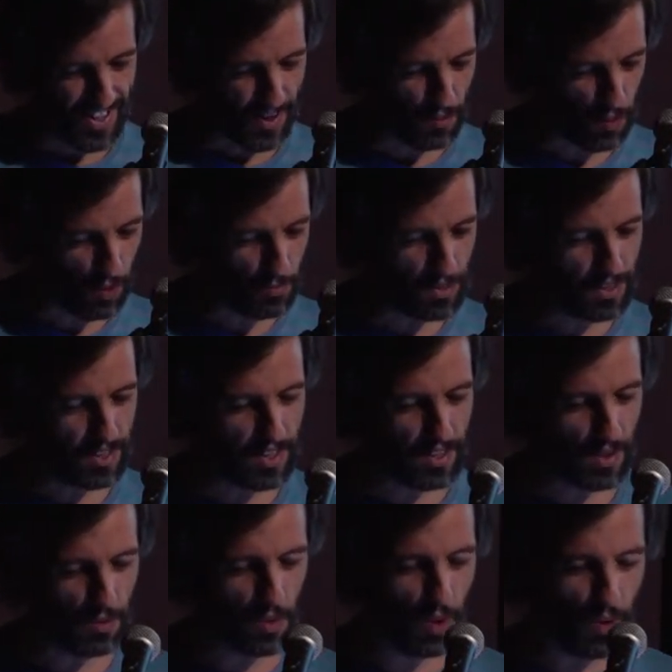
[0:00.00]
A woman in
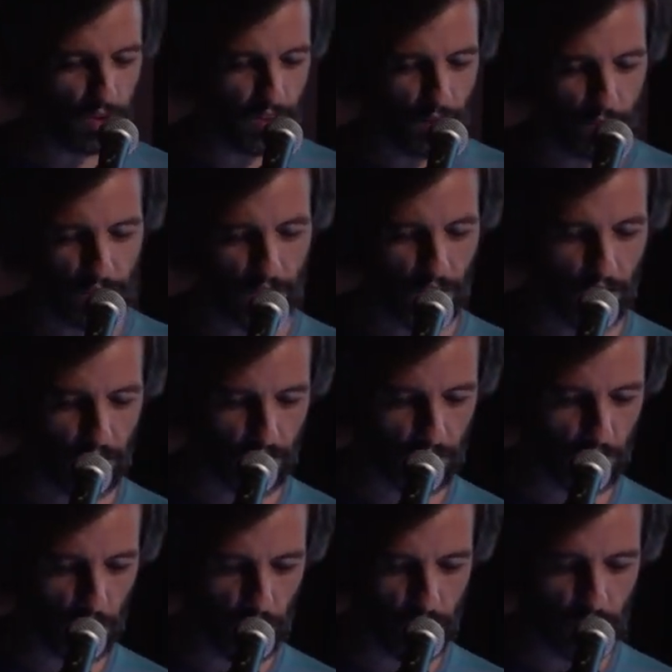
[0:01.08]
a rolled-up
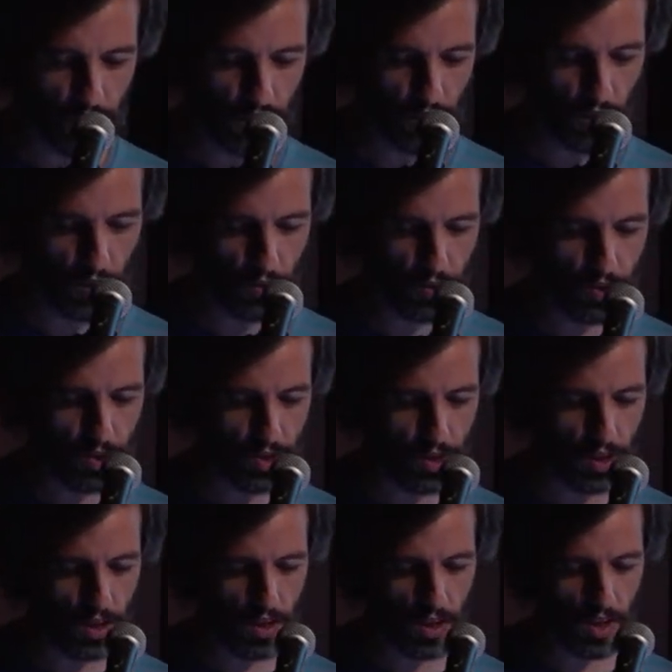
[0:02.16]
skirt washes clothes
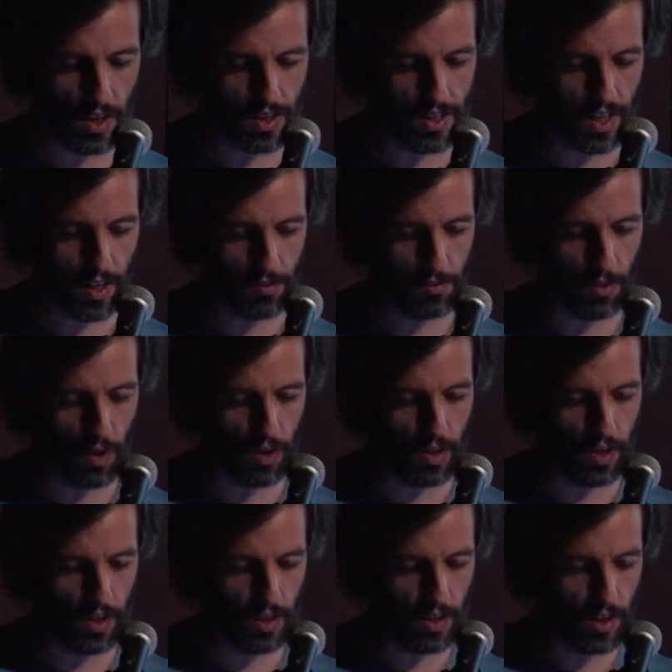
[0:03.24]
in a tub on
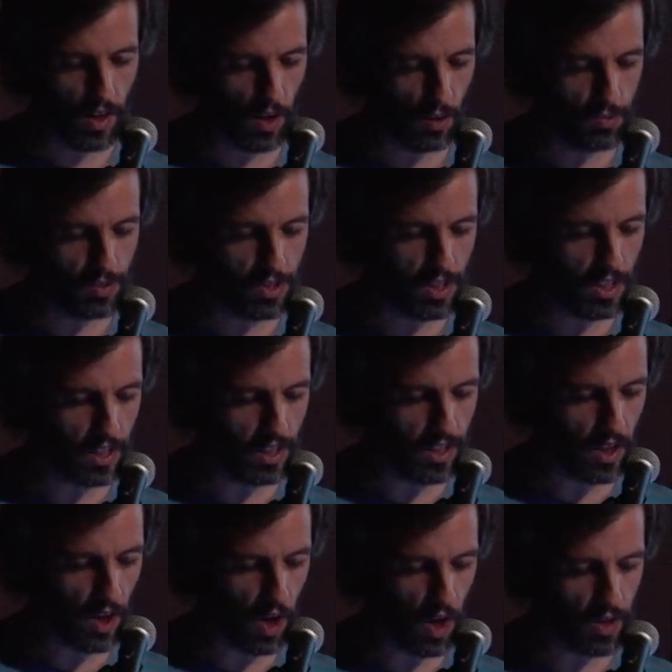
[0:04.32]
an
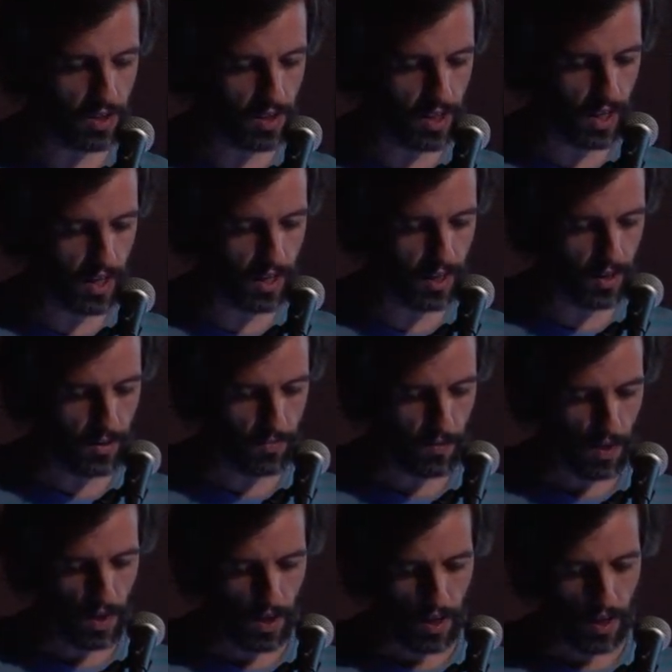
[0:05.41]
obscenely hot day,
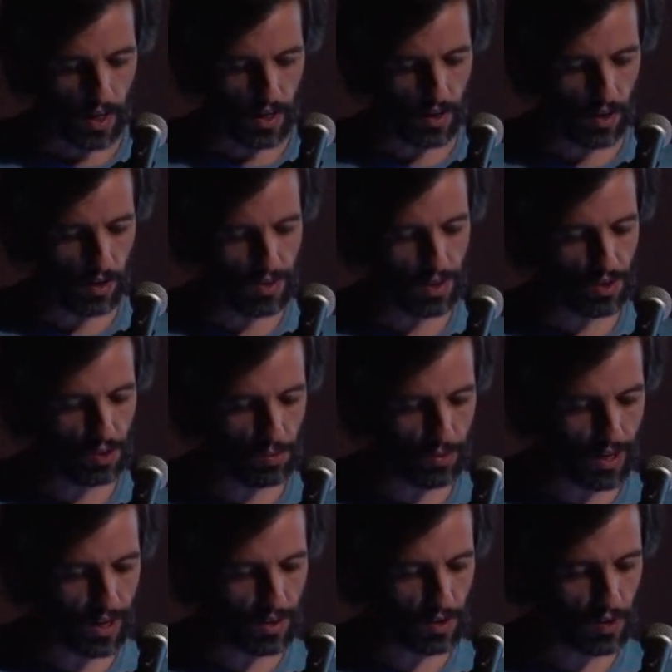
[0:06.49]
and only two
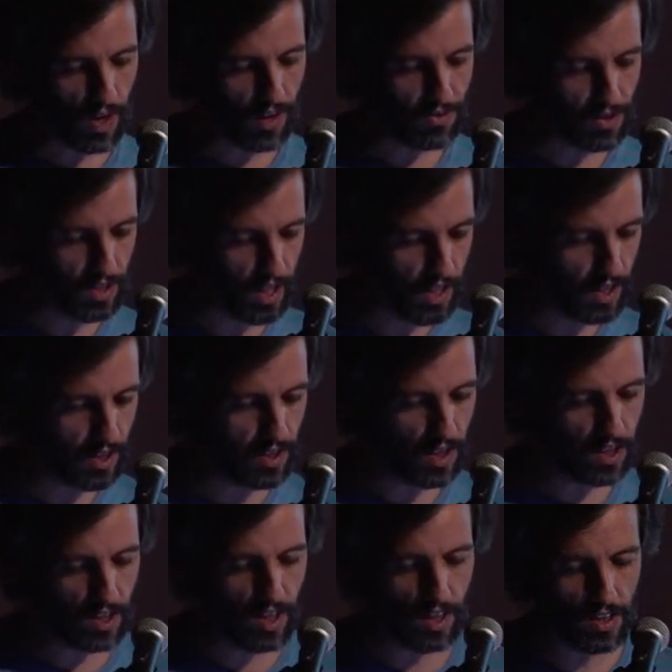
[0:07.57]
paragraphs later,
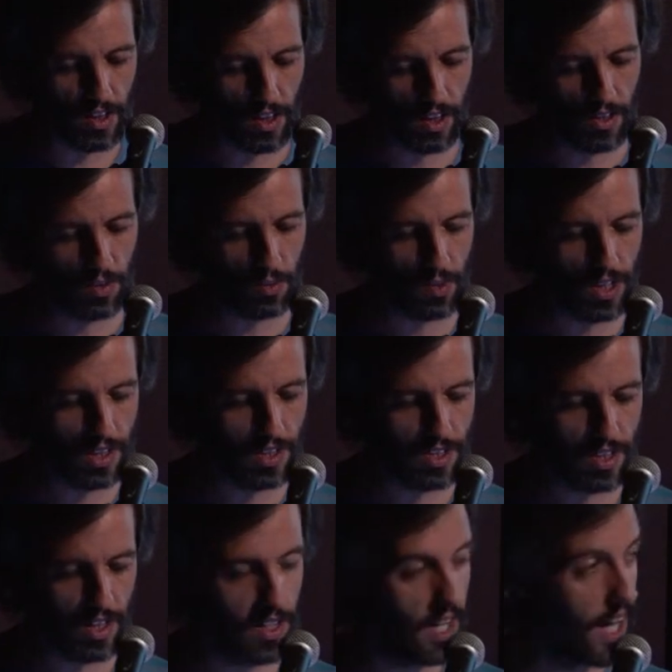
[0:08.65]
a young girl reads
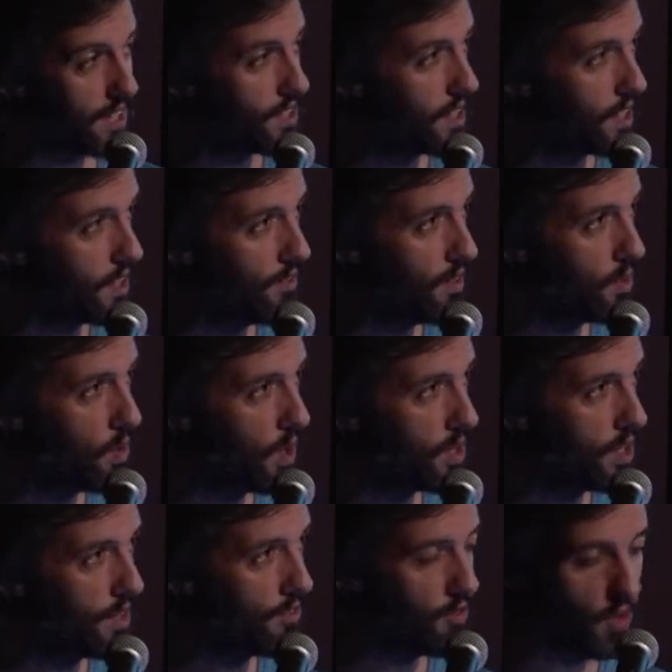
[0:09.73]
a classic of
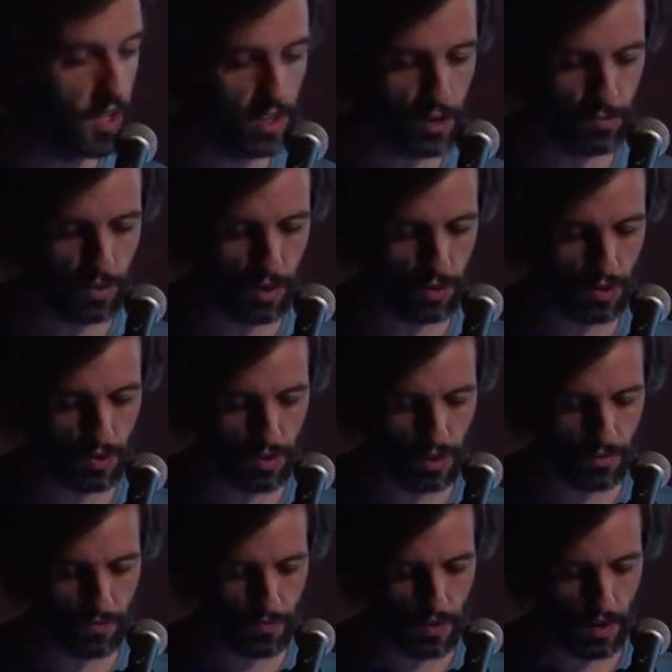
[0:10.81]
erotic French
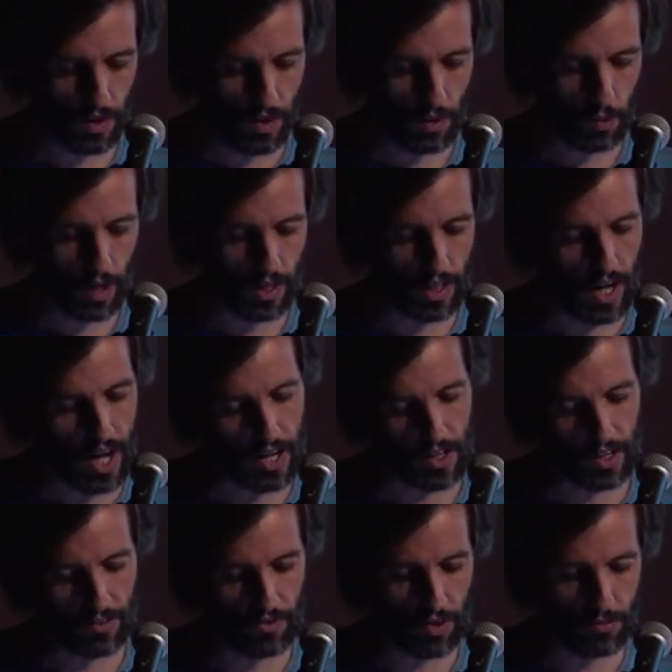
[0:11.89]
poetry while
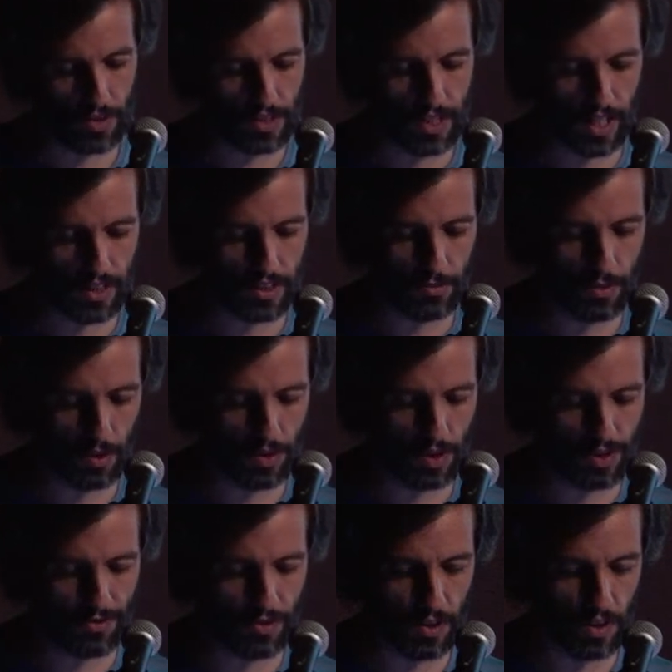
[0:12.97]
hiding from the
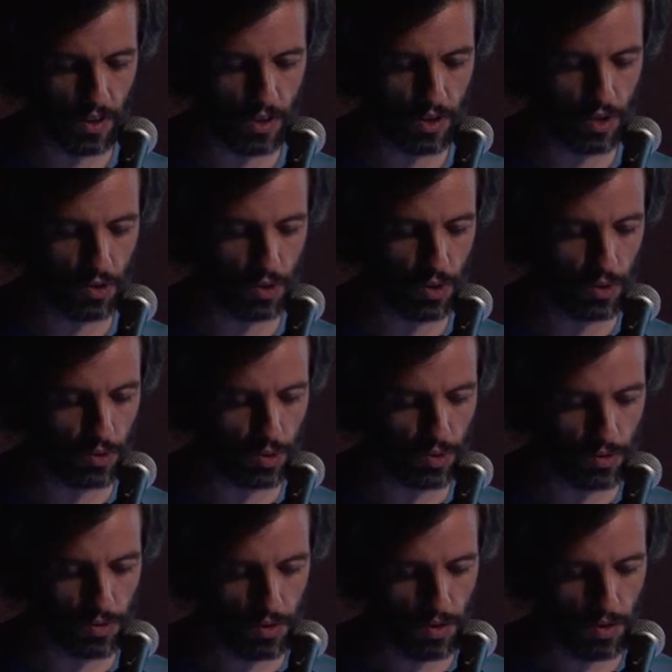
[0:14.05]
sanctimonious village shrews.